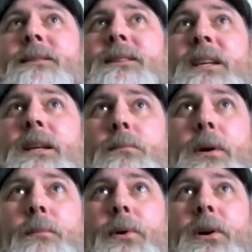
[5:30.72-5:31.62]
team
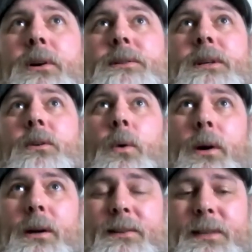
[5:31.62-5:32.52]
members and
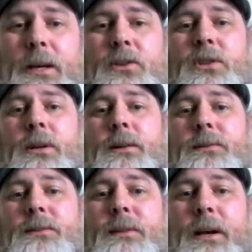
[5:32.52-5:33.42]

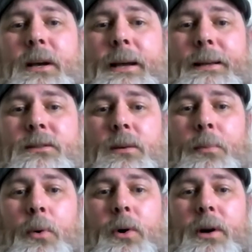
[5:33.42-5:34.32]
organizations
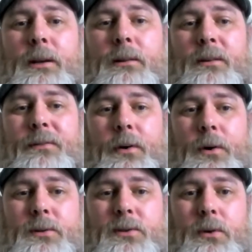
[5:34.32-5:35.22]
supporting the
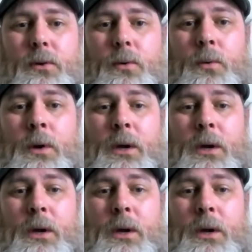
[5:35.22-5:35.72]
folks who